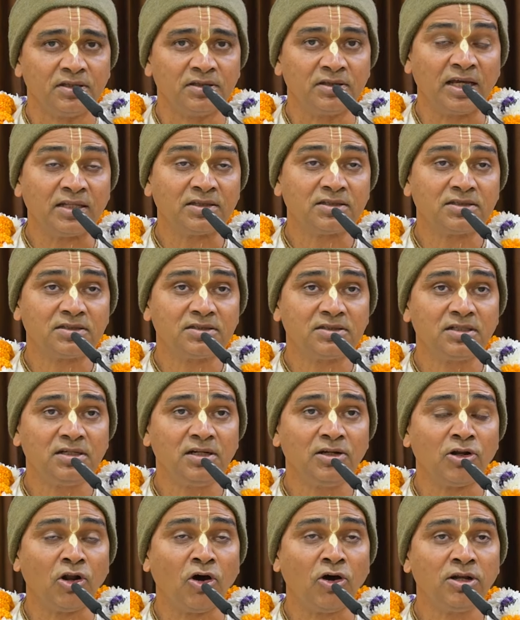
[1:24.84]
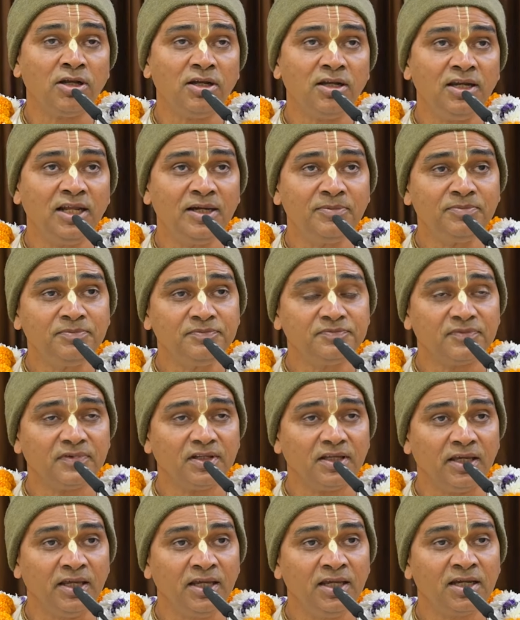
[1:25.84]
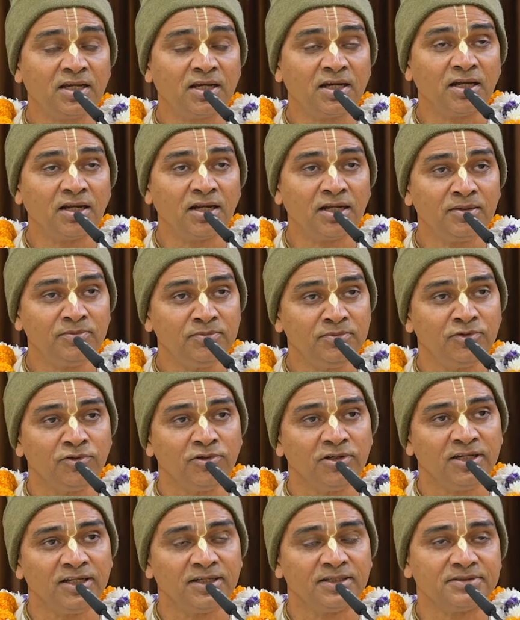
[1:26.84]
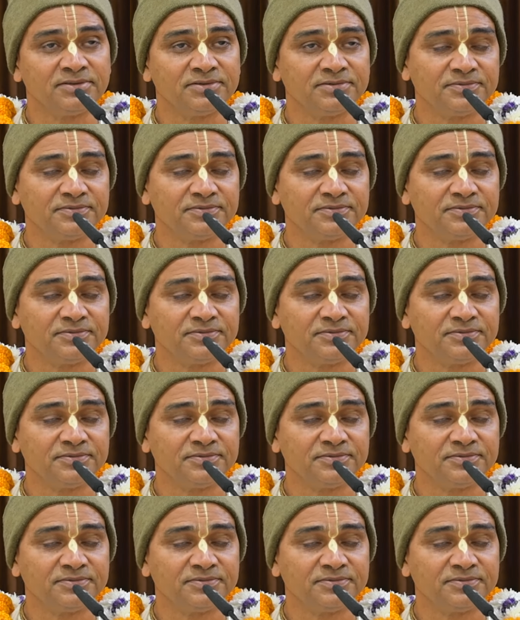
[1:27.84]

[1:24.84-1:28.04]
Tatra lalyam ekalam mulya.